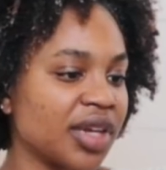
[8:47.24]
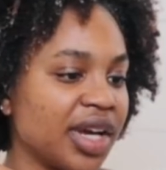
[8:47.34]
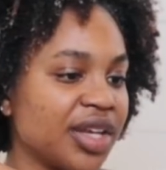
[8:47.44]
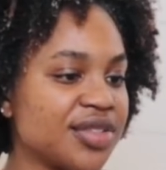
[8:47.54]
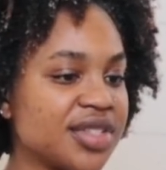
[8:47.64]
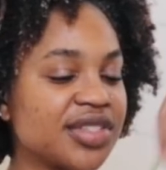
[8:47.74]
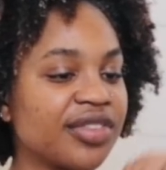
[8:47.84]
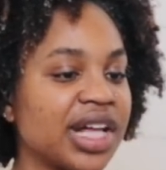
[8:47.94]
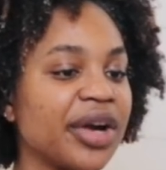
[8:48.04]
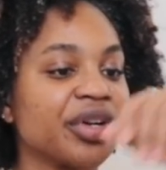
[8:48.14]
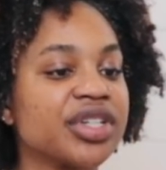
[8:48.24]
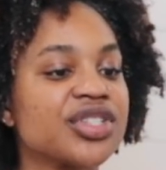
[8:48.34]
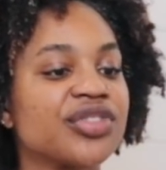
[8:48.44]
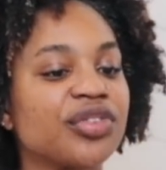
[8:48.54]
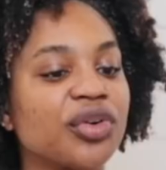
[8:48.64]
I use these
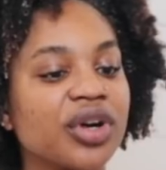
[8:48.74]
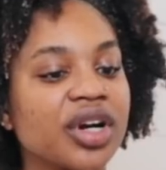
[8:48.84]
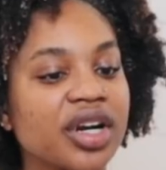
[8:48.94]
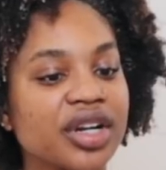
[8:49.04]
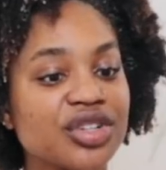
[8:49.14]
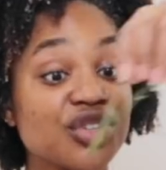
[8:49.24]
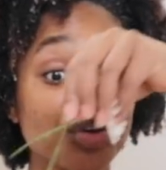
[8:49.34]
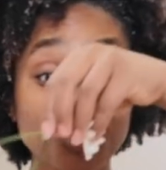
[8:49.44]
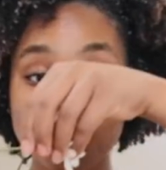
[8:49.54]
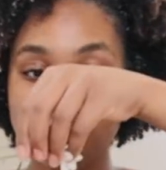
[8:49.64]
flowers for 2